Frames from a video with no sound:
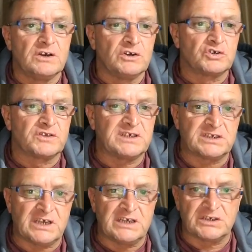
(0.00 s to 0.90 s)
So this
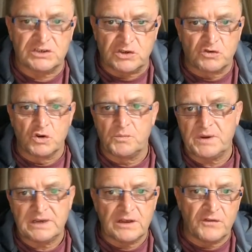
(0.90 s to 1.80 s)
is the
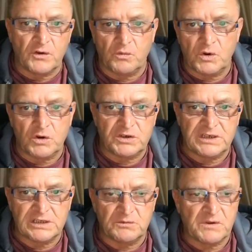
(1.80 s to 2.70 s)
grouping that we're
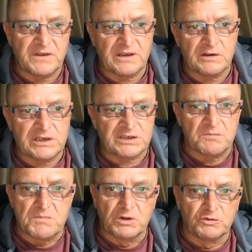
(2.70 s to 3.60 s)
dealing with here. It's the
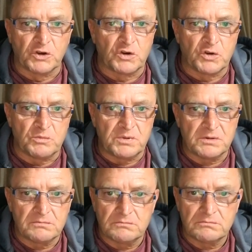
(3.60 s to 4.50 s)
Milner Group,
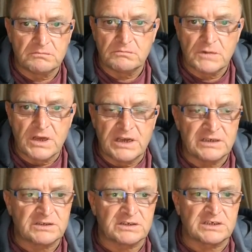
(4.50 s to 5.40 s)

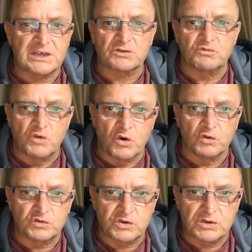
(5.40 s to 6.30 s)
it's the Cecil
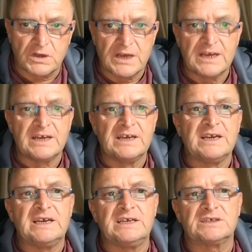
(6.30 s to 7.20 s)
Rhodes,
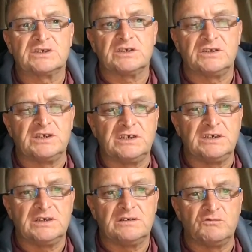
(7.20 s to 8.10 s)
it's
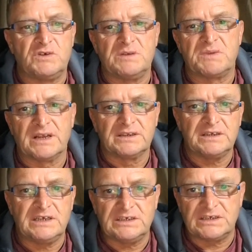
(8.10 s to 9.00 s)
the rebranded
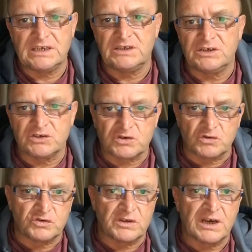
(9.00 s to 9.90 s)
East Indias
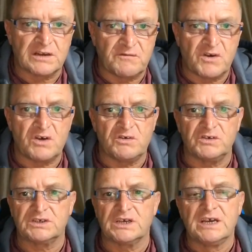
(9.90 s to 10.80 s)
under the Hanoverians.